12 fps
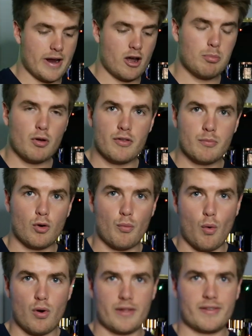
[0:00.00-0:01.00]
A couple of them are
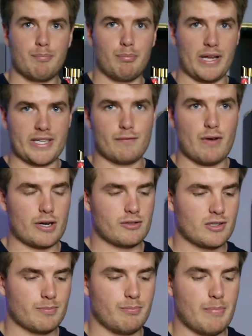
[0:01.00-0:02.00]
more or less blanket
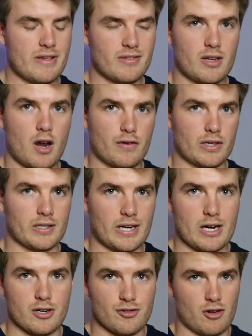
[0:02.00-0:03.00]
fragrances, basically covering the
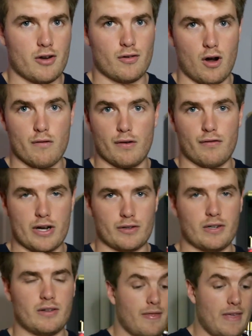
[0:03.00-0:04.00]
entire genre of a
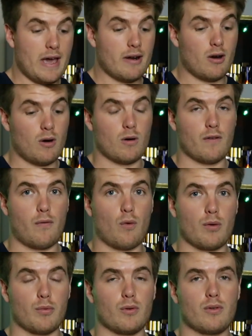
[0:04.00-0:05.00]
fragrance that are
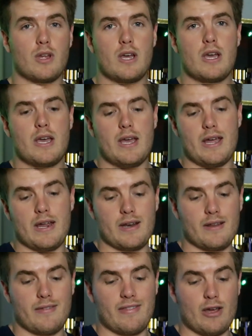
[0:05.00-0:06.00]
affordable,
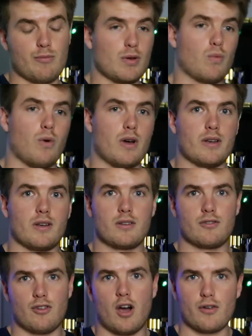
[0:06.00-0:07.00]
and they would be one
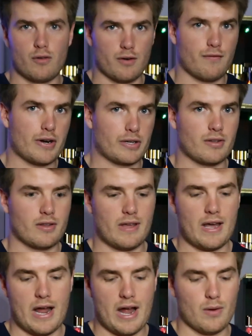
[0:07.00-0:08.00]
genre of fragrances
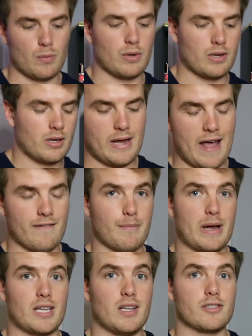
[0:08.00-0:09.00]
that I would have in
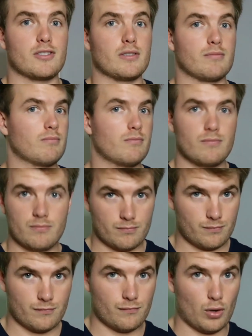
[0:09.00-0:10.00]
my collection
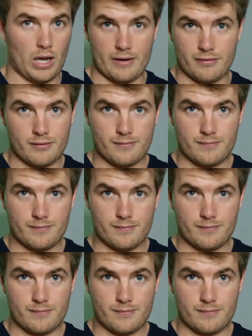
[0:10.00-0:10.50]
for life.